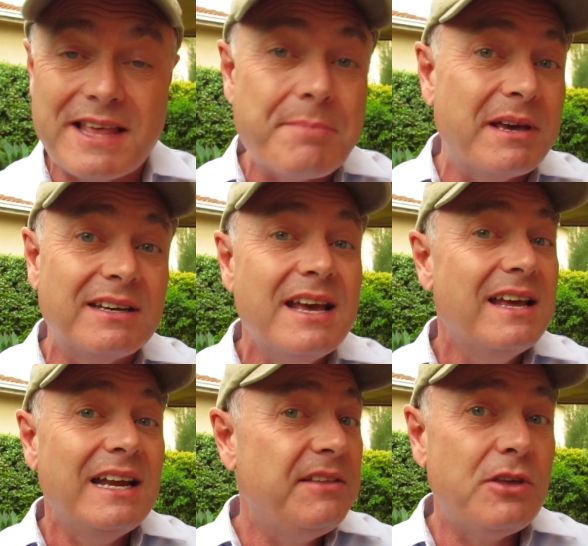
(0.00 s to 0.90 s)
And that meant
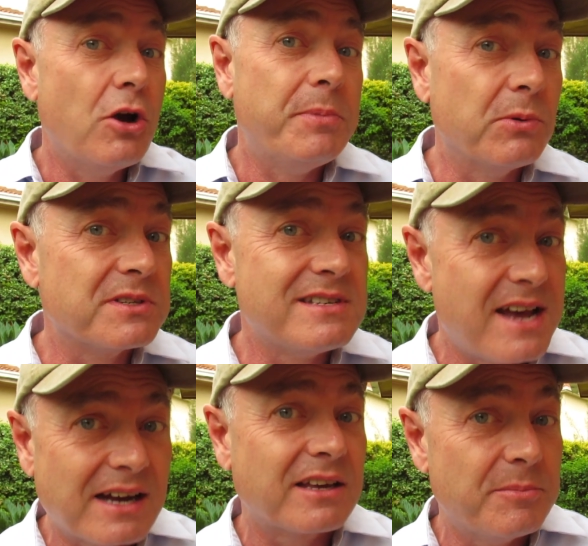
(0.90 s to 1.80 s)
Ethiopia was
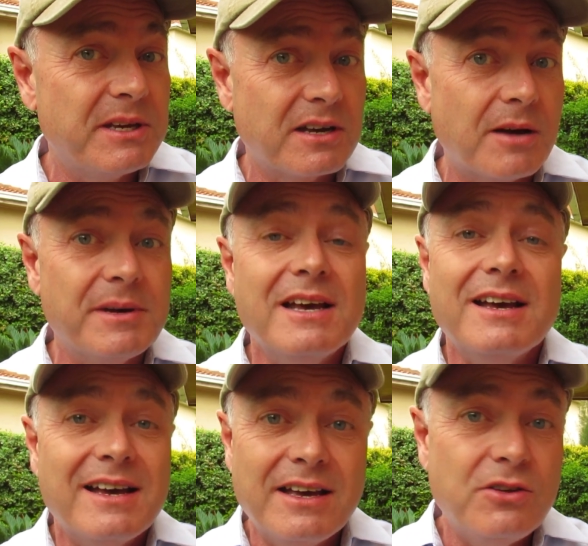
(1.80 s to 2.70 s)
not going to become
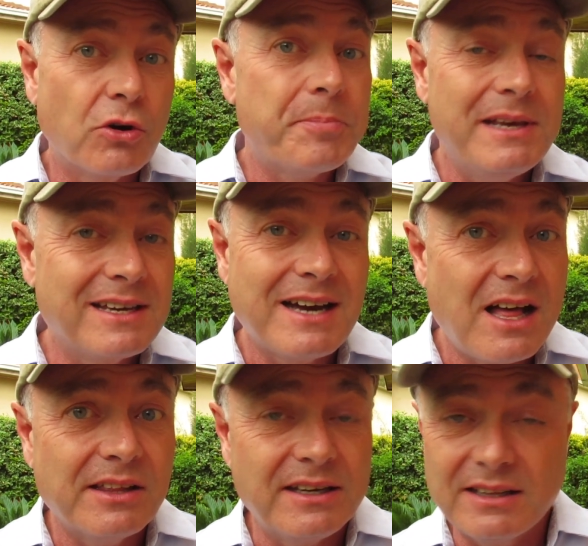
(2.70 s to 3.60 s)
a European
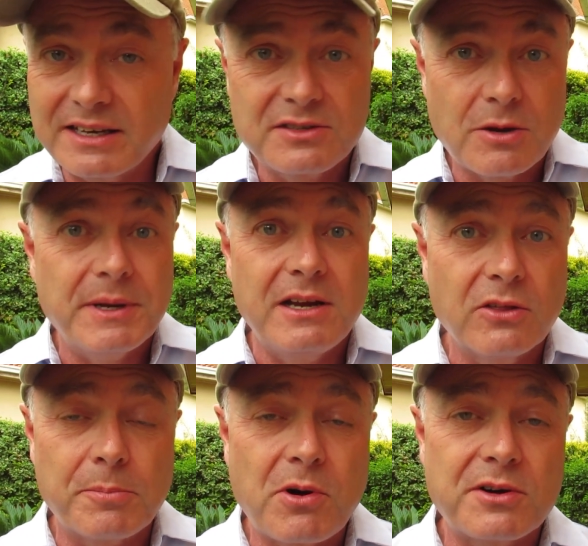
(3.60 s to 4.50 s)
colony like so many
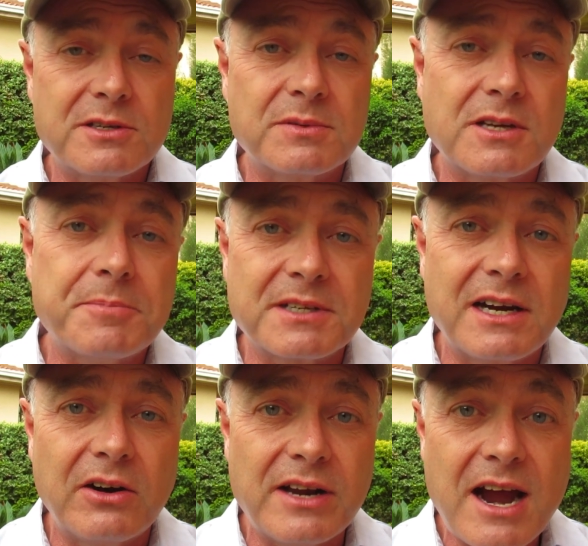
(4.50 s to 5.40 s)
other parts of
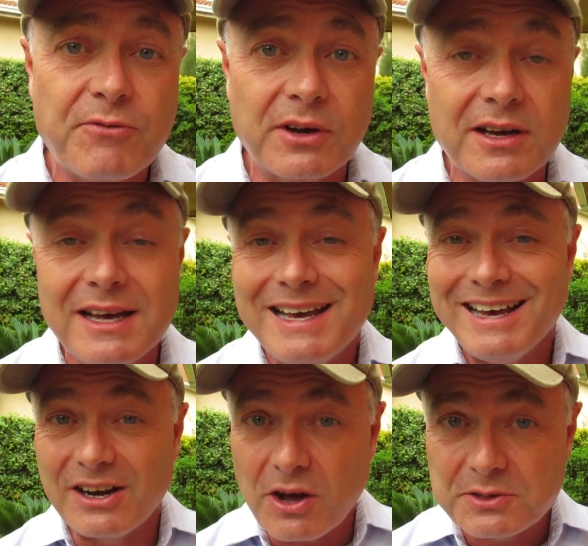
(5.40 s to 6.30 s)
sub-Saharan Africa.
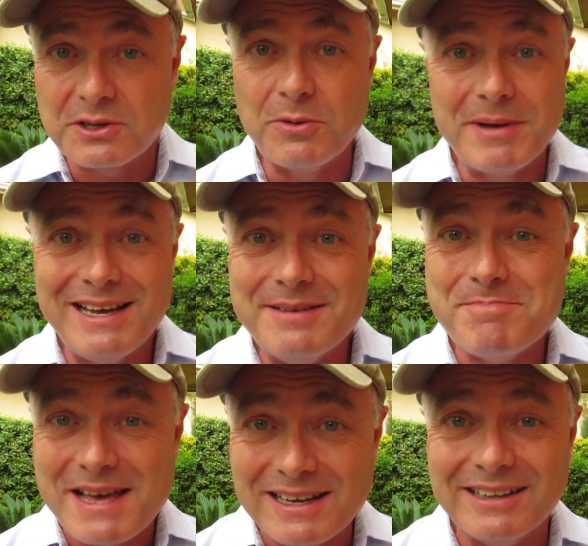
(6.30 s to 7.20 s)
It also made
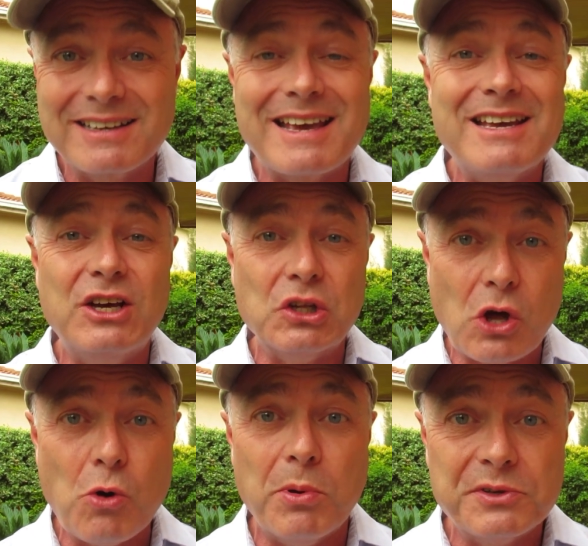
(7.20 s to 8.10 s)
Menelik a
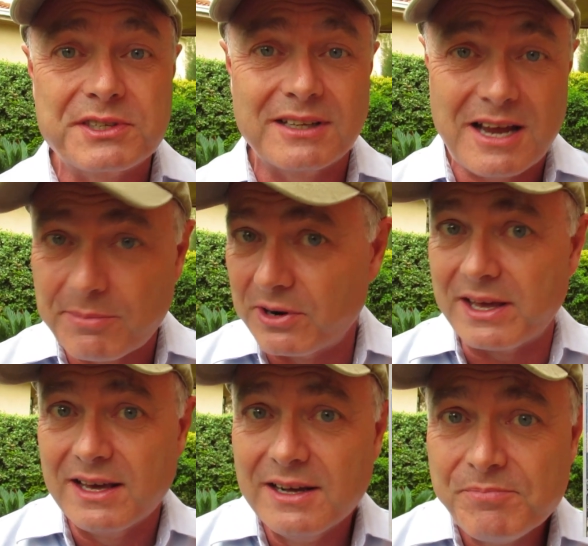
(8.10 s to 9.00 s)
global celebrity.